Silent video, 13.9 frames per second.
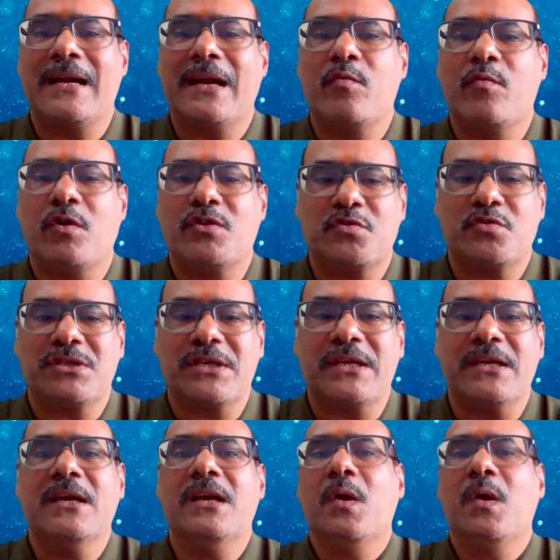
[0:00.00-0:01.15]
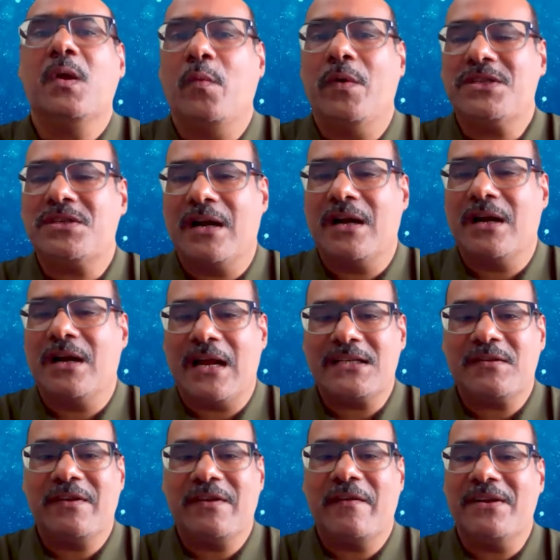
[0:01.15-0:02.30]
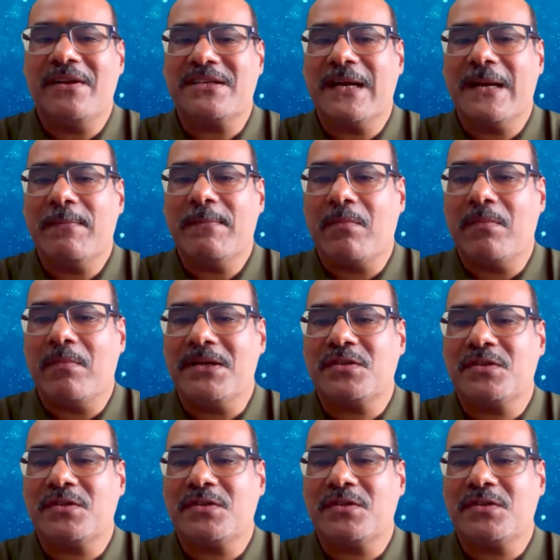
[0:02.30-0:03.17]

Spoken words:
and who wants to see which radars we have recently published.